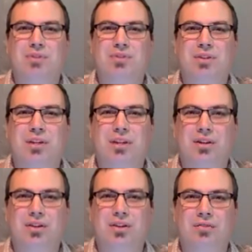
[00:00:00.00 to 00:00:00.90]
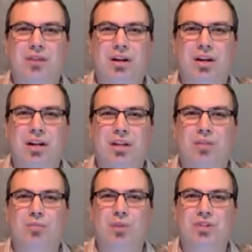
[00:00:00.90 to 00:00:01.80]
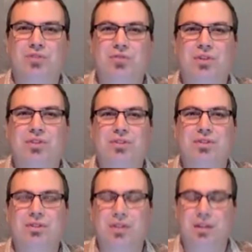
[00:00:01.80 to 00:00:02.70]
to hear the varied and the rich voices